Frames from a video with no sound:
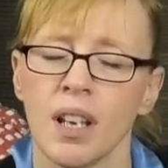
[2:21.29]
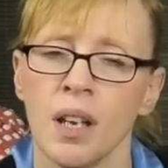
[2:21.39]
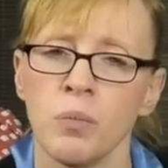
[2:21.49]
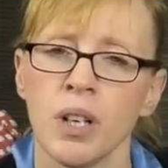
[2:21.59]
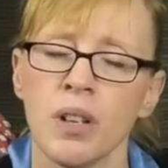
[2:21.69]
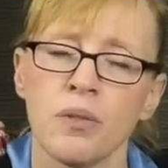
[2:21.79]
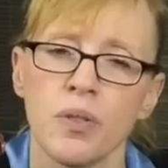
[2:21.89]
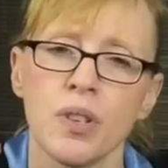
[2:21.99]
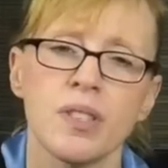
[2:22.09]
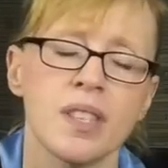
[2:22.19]
And one of the
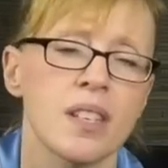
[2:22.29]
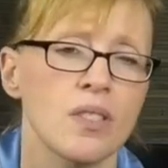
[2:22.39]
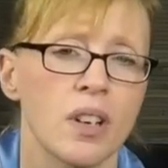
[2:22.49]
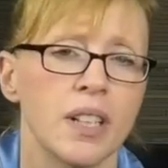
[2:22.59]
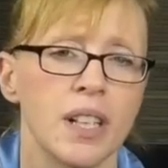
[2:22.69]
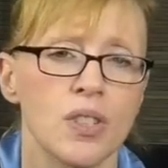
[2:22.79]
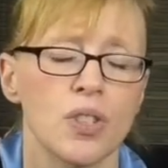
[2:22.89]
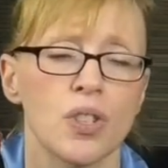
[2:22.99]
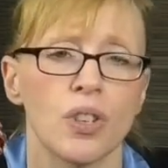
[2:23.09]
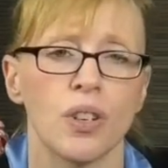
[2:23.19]
first things I need to
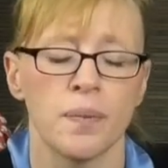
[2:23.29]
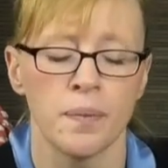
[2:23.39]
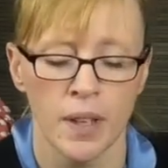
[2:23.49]
do